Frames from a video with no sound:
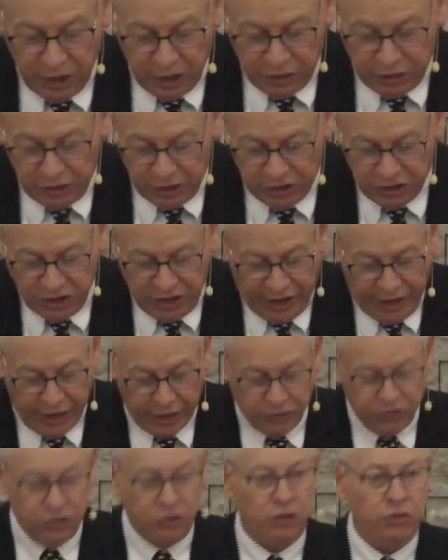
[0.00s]
This
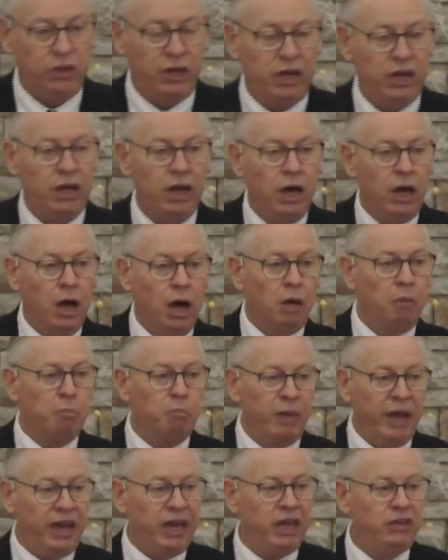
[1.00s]
adds to the
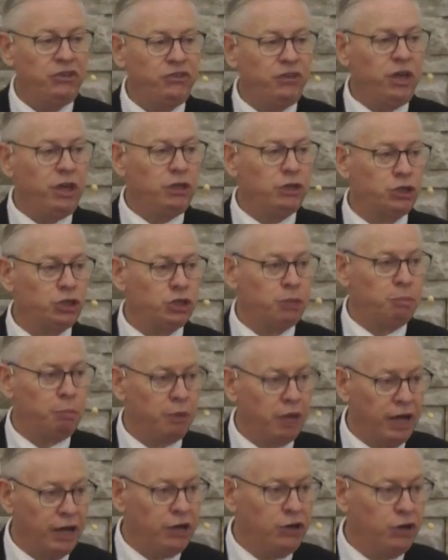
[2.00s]
amazing
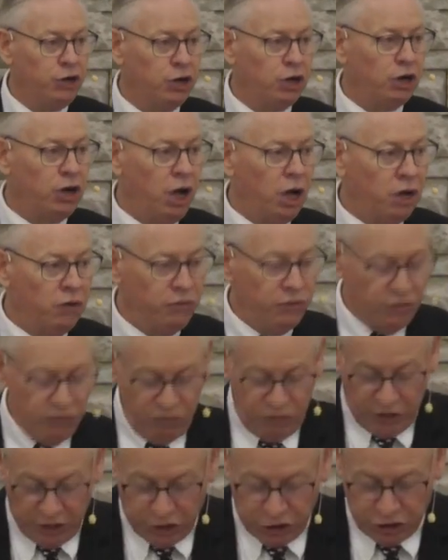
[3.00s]
splendor of the
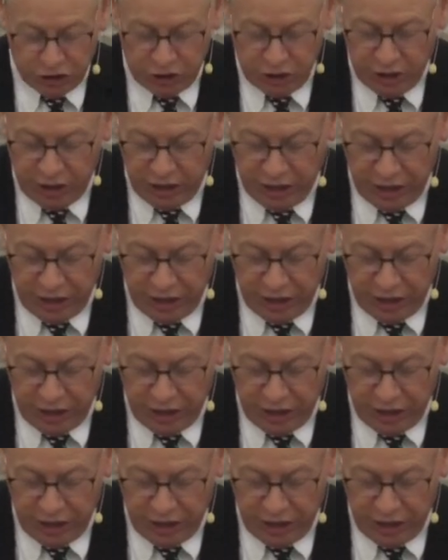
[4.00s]
vision he